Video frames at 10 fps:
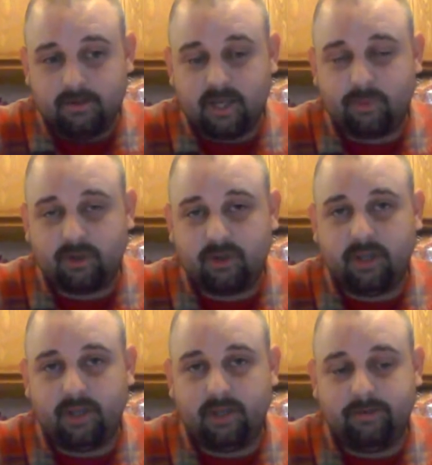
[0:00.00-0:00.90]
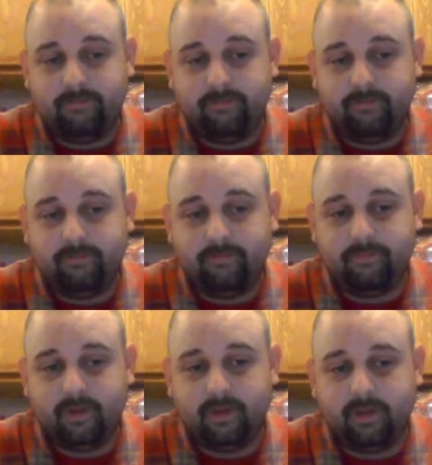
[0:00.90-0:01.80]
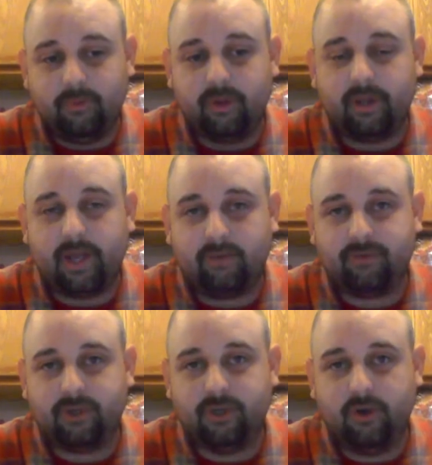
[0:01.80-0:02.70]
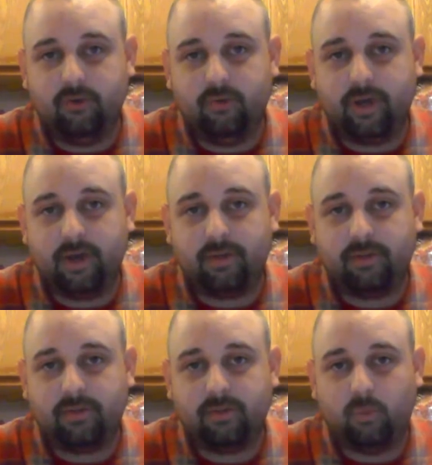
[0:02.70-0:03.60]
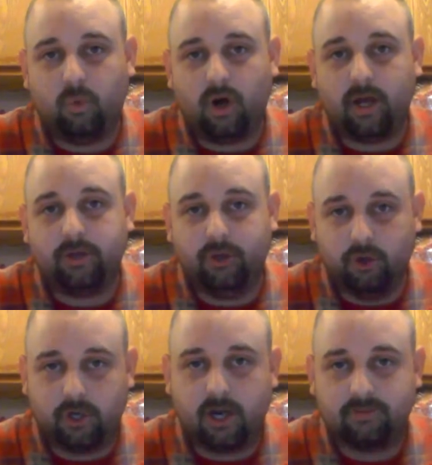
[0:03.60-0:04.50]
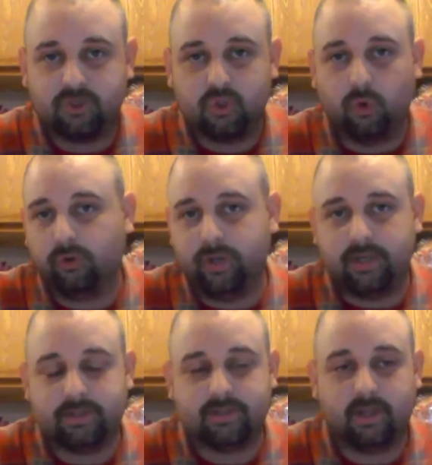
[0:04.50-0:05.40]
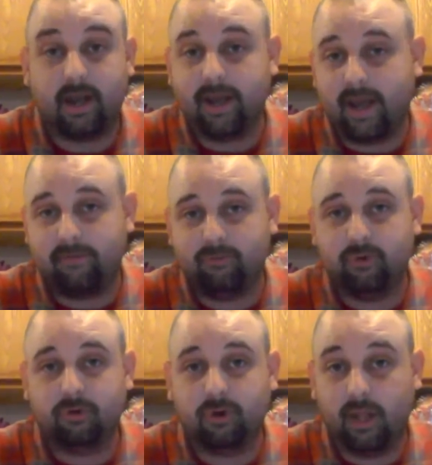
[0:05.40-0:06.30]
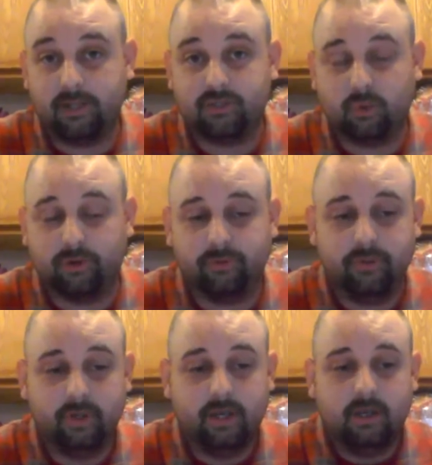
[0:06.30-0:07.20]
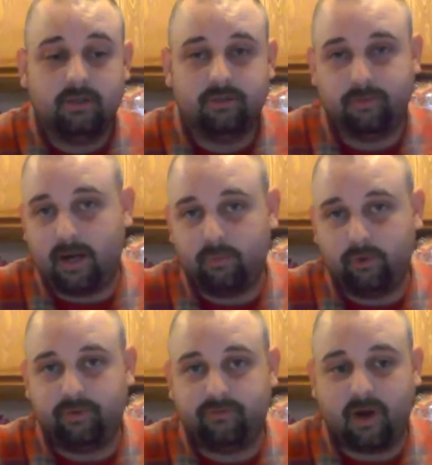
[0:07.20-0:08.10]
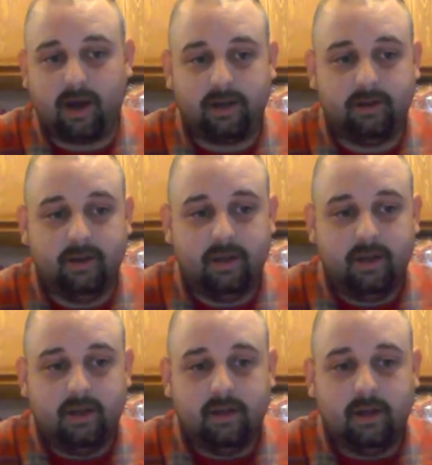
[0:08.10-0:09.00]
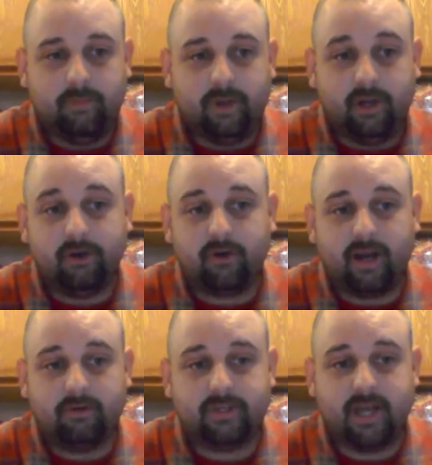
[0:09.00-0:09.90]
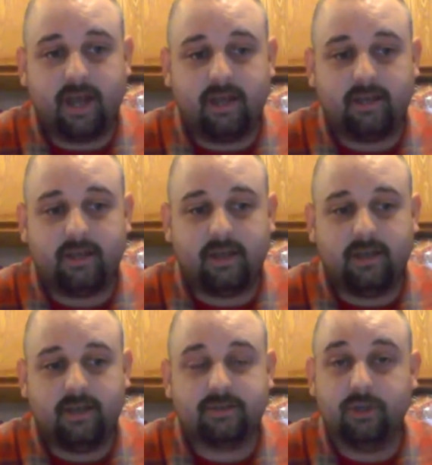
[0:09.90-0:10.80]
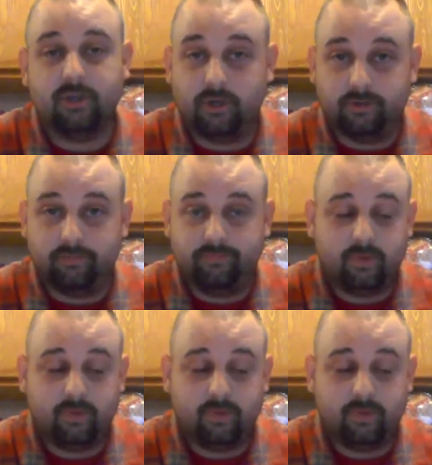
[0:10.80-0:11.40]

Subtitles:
Typically, you really have to go with what your kind of soil is. Like, I have real clay soil, so mine would be fine. An underground tank is good.